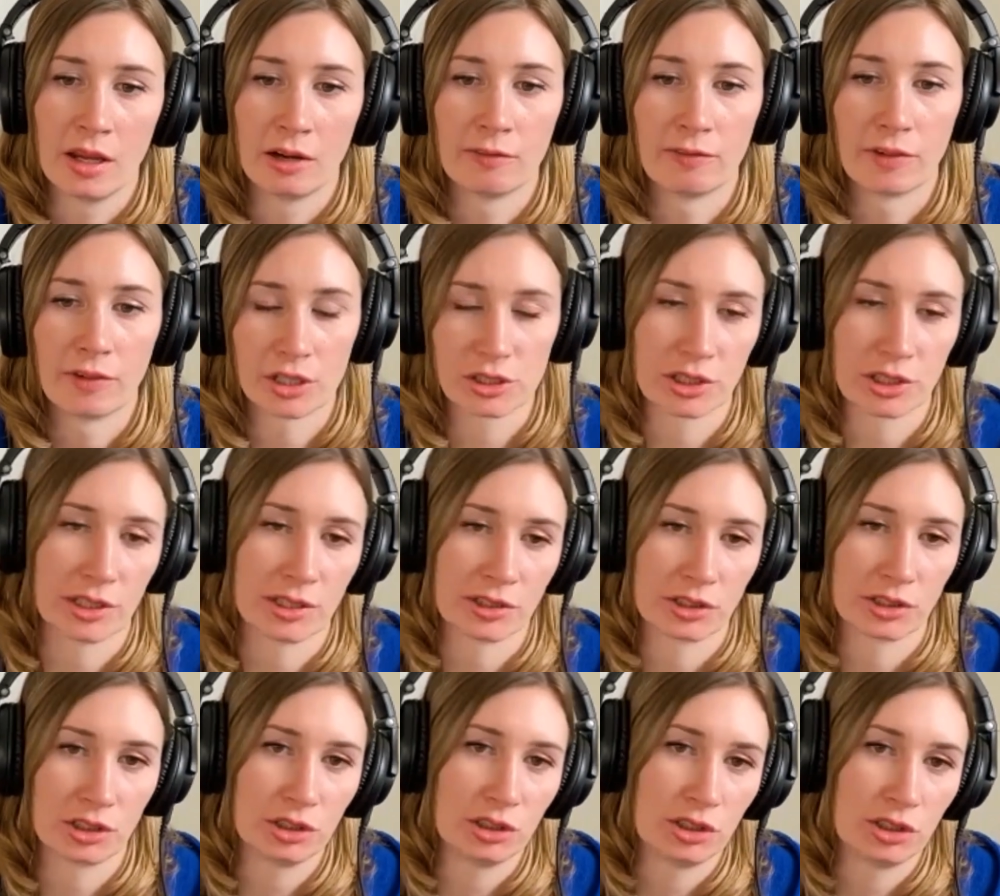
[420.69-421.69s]

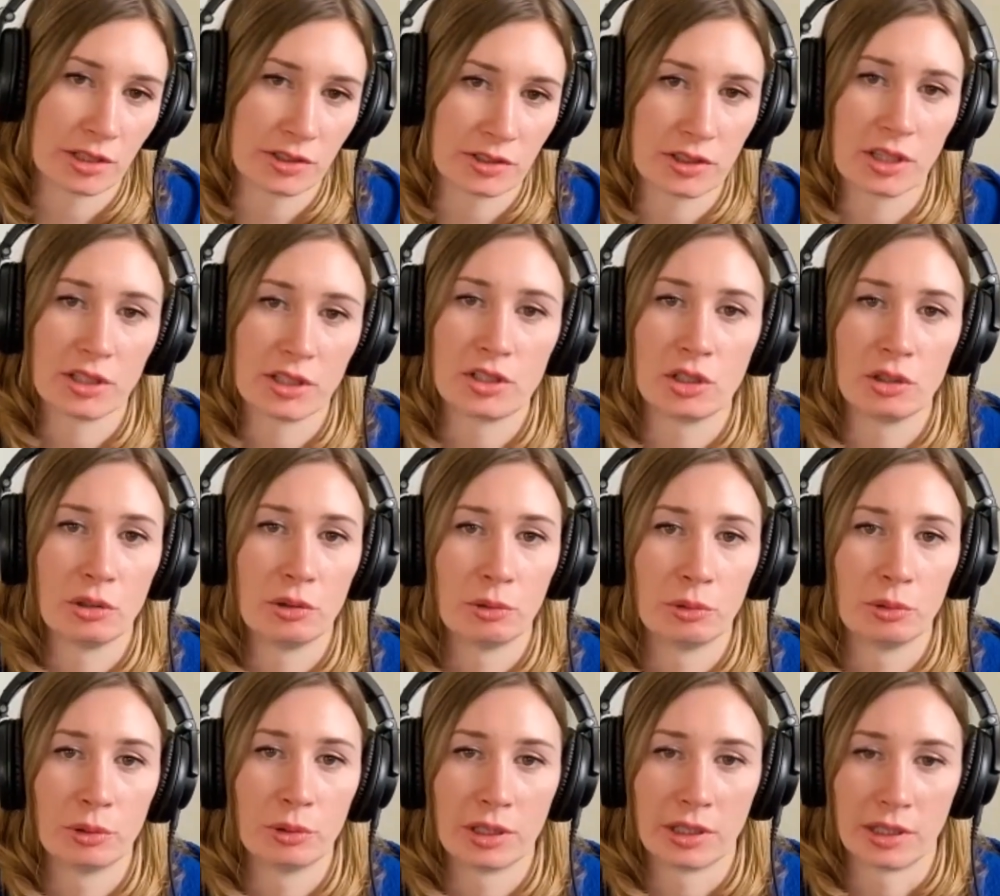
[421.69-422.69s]
versus just the
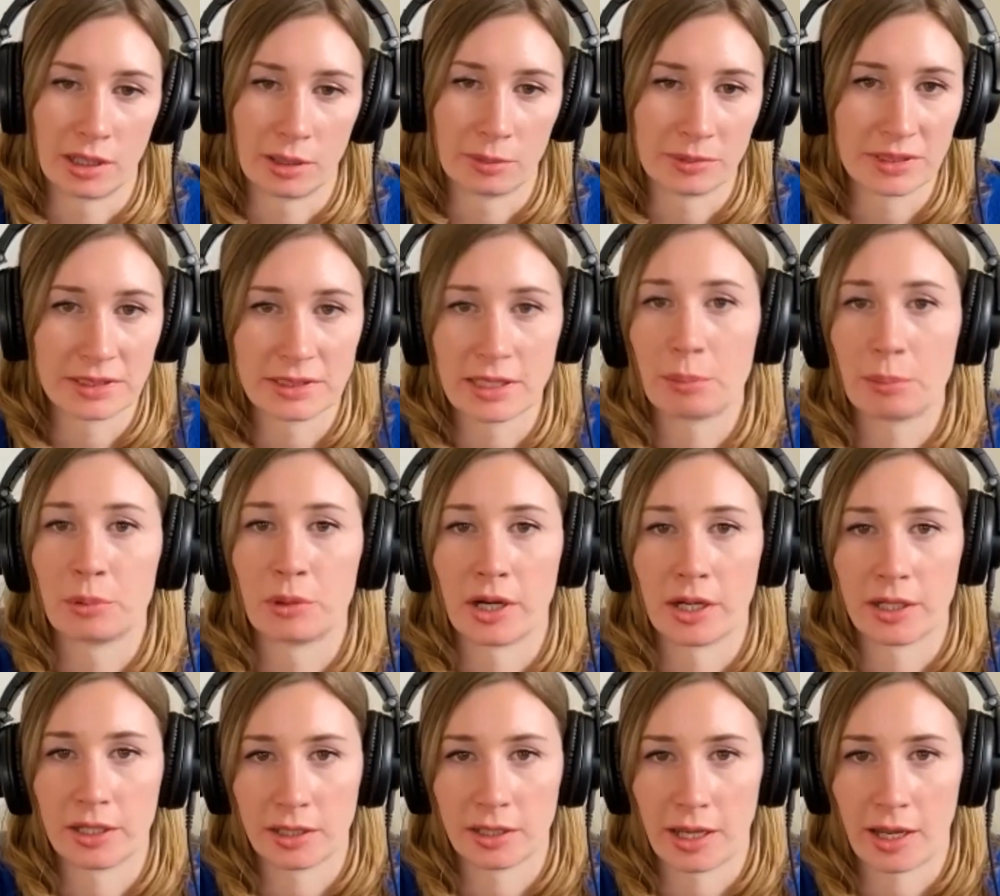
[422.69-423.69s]
two
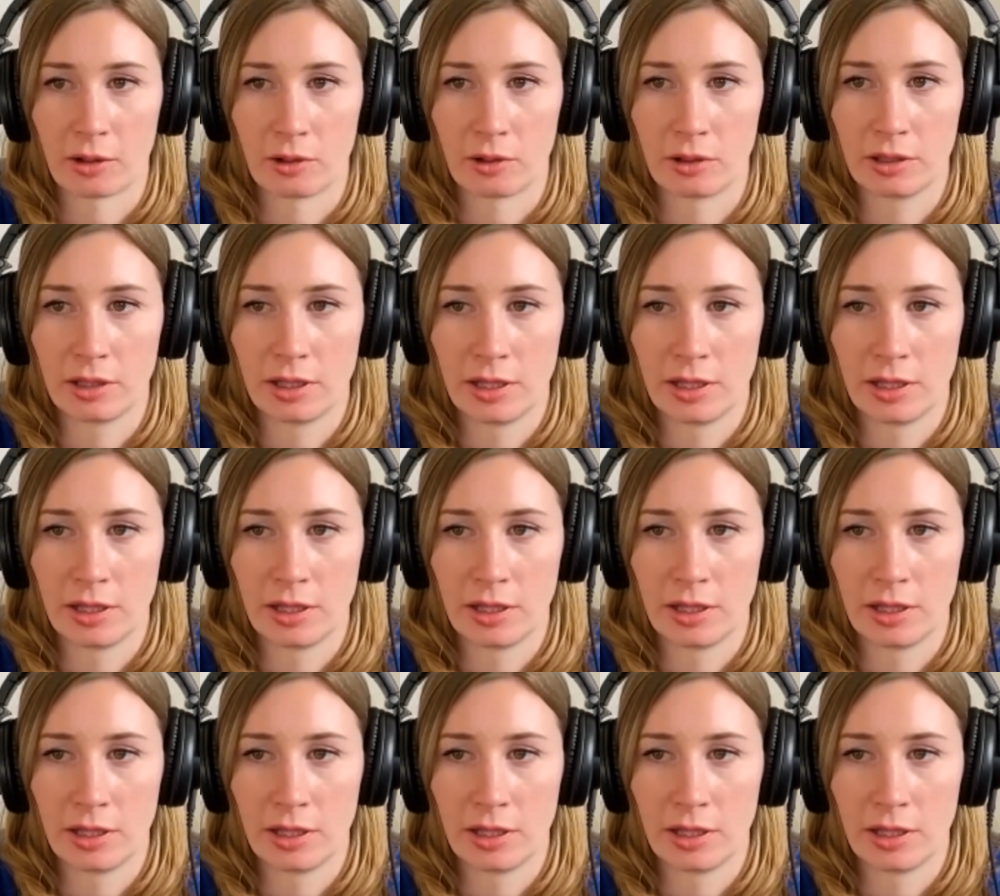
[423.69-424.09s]
separated out.